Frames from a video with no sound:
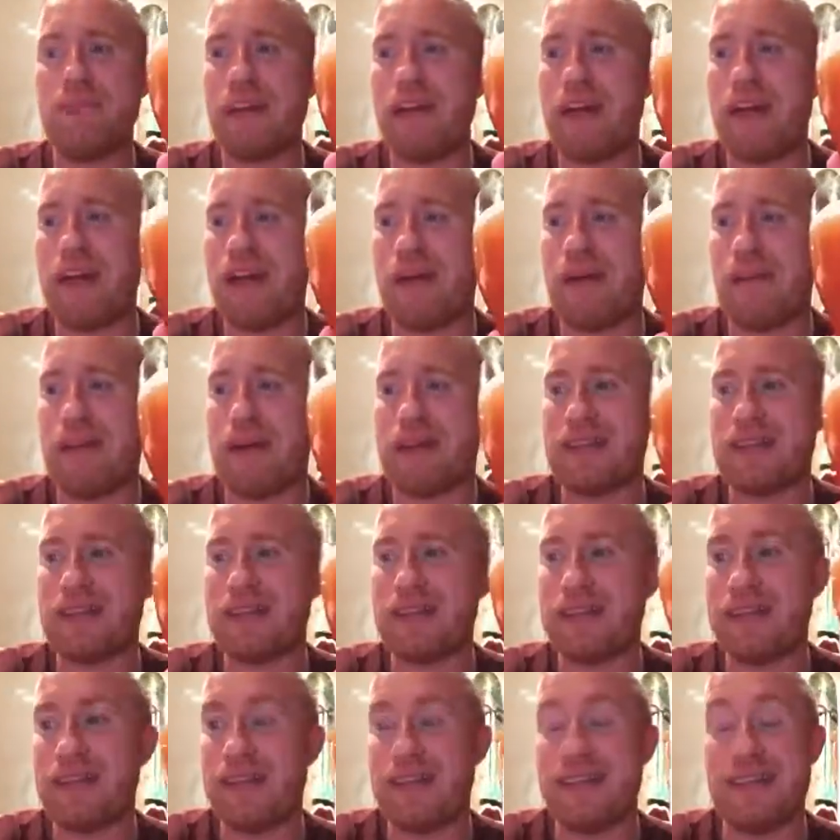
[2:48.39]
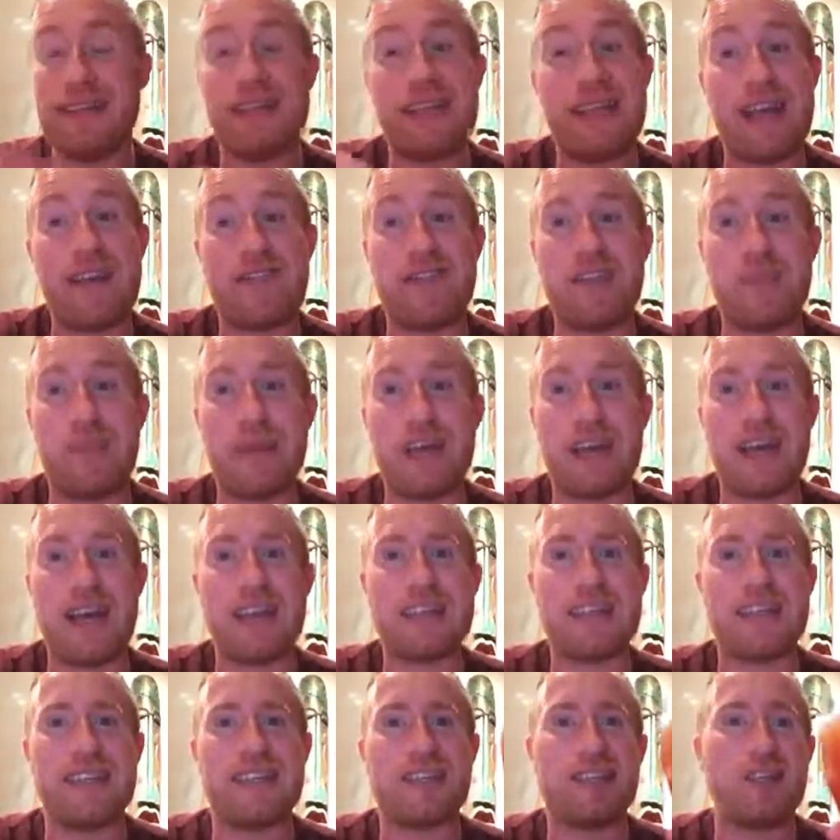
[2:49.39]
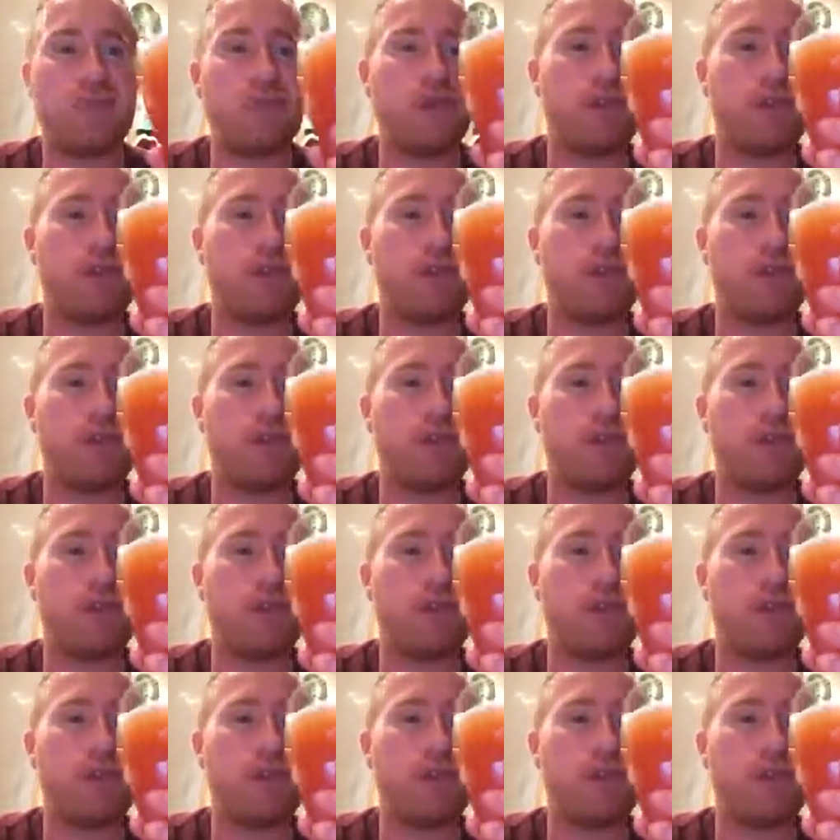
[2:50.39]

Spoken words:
and he's definitely be an asset to the